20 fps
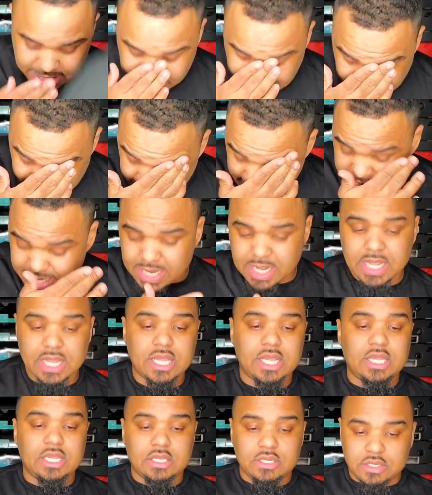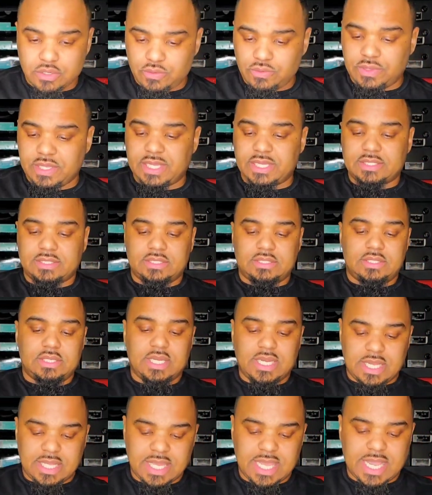can do this.
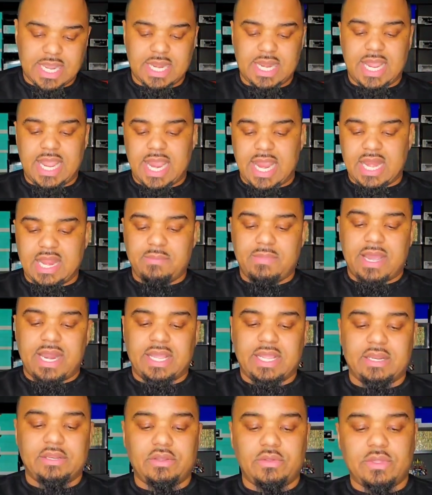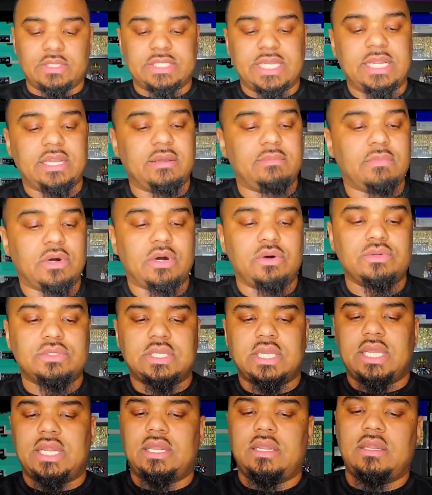Again, anybody can do this. And the
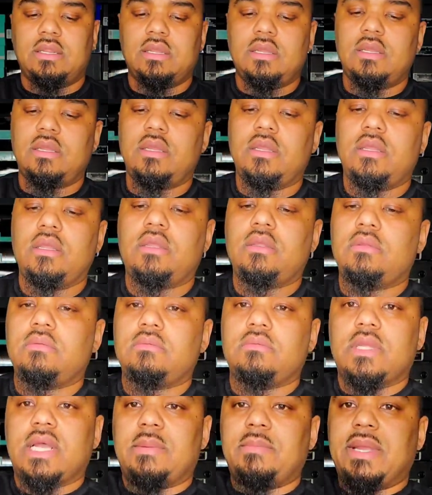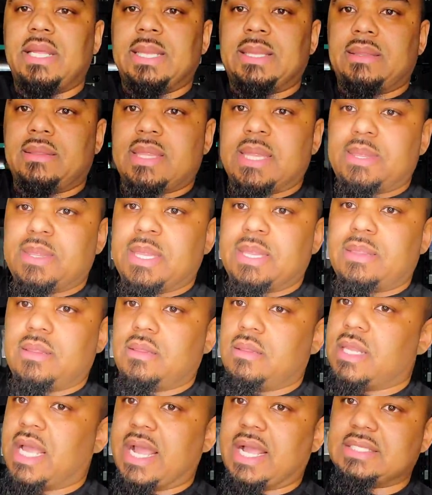moleskin, I mean,
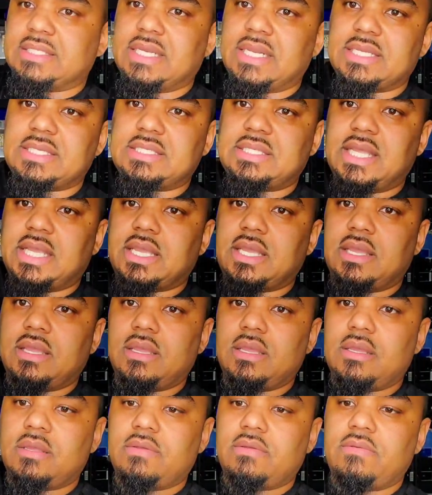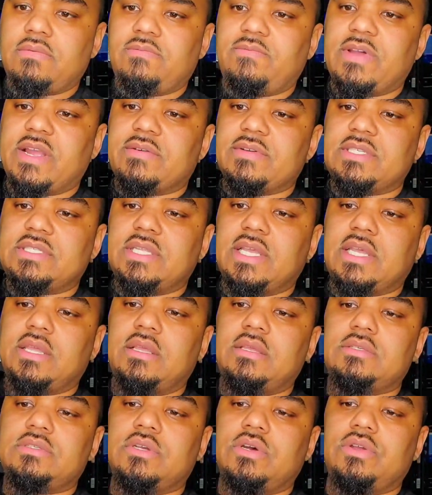like I said, it's sticky, very sticky.
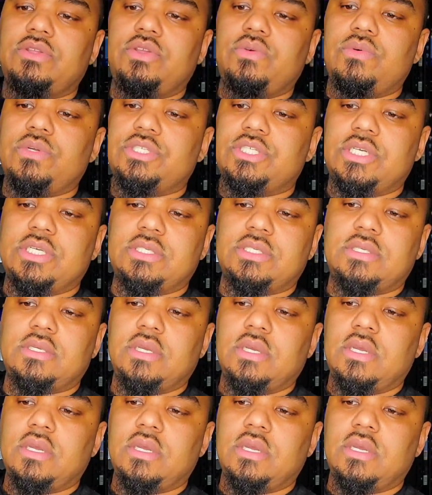So you would just